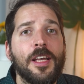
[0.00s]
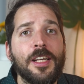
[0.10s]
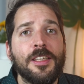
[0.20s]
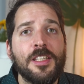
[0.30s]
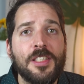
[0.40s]

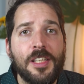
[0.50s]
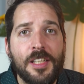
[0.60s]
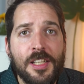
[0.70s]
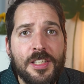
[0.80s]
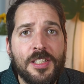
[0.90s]
It is
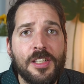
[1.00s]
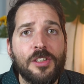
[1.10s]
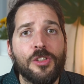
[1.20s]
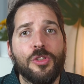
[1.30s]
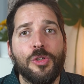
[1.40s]

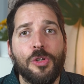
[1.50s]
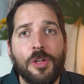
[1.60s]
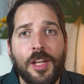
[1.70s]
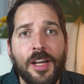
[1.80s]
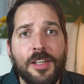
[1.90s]
easier to
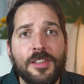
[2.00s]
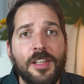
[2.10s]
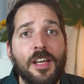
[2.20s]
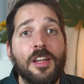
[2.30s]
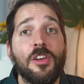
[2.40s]
connect
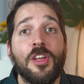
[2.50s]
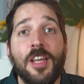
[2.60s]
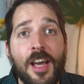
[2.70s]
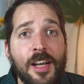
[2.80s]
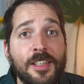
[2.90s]
and
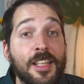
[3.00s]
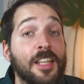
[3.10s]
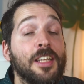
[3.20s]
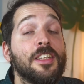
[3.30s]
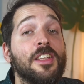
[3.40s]
react
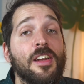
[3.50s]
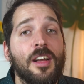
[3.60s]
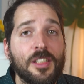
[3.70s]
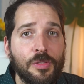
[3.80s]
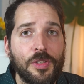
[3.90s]
and
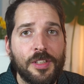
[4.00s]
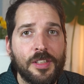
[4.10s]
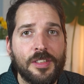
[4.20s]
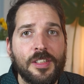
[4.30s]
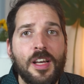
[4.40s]
interact with
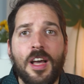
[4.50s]
it.